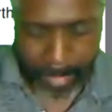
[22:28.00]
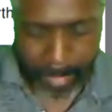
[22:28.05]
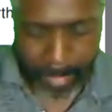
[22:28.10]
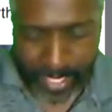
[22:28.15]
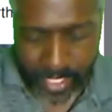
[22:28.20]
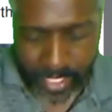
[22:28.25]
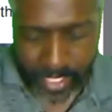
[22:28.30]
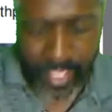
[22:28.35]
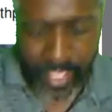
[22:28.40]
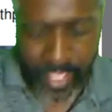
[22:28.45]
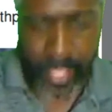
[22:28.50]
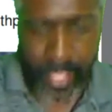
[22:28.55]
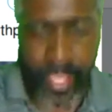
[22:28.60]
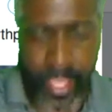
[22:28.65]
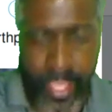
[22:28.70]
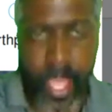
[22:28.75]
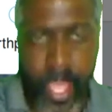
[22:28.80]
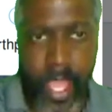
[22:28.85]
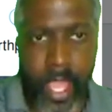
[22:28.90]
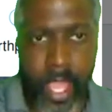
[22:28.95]
basically,
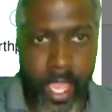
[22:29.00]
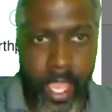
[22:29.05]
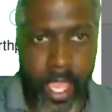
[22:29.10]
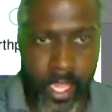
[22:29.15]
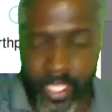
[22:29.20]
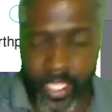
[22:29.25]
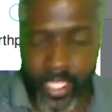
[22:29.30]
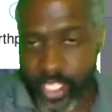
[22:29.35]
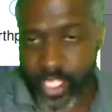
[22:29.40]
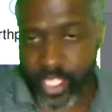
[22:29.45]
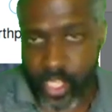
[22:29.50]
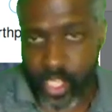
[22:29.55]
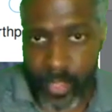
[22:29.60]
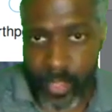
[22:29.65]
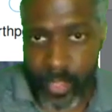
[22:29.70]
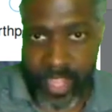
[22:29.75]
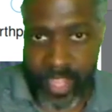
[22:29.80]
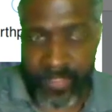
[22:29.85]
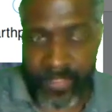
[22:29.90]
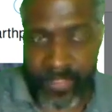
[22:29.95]
this is
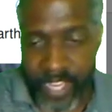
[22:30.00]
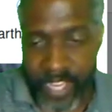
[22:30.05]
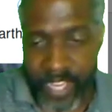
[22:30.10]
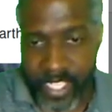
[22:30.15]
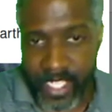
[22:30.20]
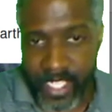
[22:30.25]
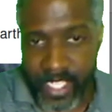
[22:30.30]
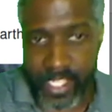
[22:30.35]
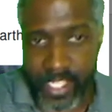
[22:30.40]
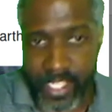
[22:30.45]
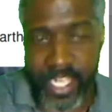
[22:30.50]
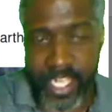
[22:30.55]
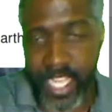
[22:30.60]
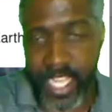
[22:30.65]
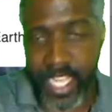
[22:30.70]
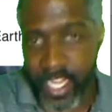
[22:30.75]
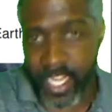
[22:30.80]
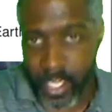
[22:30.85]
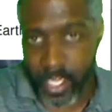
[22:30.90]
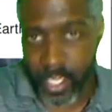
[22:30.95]
showing that Visa is looking to
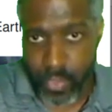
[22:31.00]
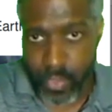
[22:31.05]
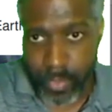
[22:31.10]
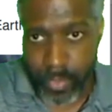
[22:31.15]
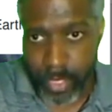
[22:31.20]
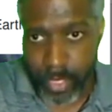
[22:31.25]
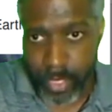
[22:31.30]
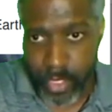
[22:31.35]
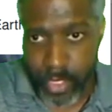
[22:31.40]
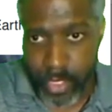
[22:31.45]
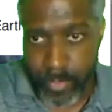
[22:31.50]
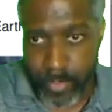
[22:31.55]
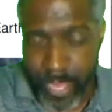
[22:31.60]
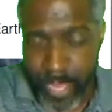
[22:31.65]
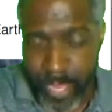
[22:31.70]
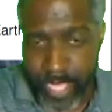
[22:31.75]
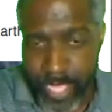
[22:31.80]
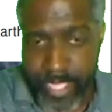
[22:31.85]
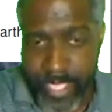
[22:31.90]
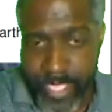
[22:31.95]
get into the crypto
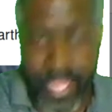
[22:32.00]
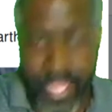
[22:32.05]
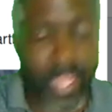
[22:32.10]
space,